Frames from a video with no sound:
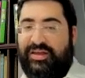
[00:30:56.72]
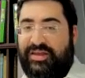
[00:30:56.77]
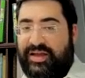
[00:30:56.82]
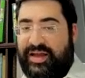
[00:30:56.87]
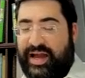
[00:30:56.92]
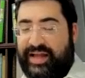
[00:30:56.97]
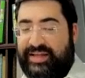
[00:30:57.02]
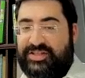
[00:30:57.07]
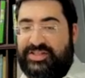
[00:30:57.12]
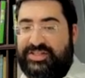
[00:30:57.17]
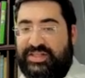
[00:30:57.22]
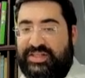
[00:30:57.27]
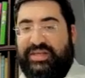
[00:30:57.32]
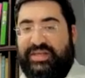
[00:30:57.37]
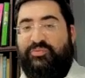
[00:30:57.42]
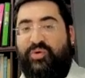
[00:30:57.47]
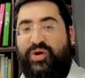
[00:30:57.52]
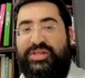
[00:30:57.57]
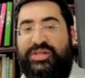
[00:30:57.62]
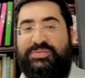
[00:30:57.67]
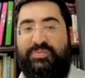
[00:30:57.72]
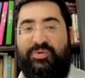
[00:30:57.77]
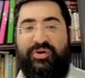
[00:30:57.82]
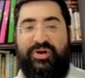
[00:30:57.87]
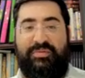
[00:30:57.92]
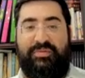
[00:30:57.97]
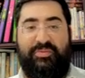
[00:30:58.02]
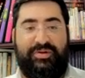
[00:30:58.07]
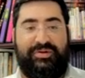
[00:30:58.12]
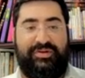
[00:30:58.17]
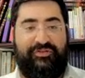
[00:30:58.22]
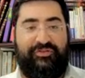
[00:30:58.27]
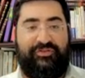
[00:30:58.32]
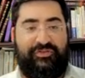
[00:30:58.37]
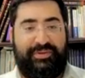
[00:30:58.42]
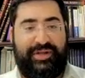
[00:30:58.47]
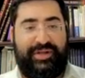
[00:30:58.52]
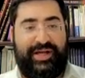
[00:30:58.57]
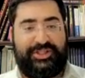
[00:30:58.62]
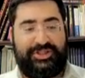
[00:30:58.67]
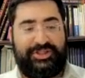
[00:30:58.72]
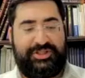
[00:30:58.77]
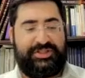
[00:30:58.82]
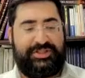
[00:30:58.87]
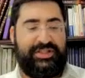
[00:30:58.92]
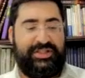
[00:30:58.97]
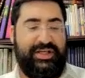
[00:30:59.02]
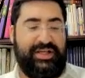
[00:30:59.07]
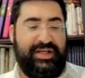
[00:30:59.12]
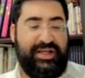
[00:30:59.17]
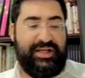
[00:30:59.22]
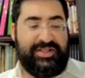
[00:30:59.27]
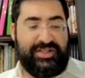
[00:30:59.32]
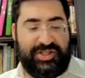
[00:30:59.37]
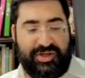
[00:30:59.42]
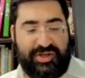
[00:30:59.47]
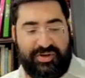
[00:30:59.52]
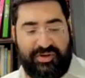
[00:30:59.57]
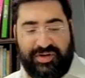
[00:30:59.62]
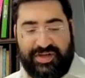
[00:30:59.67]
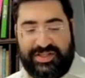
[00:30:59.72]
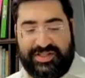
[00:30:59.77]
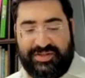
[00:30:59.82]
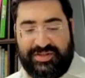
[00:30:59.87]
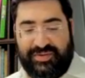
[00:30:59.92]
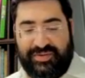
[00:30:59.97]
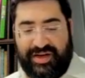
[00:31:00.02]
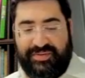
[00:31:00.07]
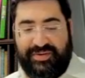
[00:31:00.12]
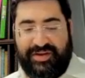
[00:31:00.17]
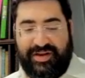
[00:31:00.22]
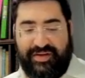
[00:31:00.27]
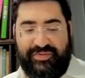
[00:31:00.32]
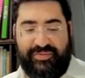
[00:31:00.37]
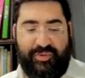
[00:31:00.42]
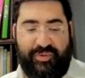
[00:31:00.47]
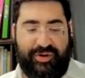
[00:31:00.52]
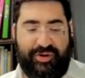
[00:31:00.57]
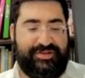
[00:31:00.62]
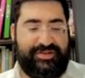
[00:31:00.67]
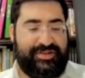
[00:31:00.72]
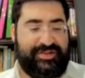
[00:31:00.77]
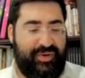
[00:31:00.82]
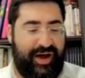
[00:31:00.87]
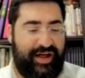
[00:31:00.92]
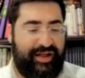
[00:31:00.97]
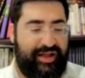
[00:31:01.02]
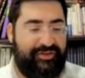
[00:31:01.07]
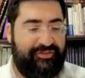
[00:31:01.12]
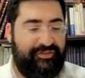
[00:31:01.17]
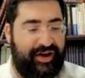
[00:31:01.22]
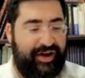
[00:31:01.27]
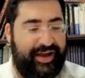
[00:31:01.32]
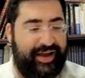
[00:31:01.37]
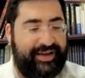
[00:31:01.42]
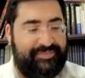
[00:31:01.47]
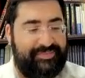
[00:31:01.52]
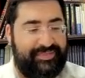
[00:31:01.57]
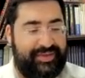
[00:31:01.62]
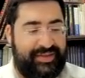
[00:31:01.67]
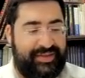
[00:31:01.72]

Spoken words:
The guy just wants more and more different pleasures, so it's already becomes more disqualified.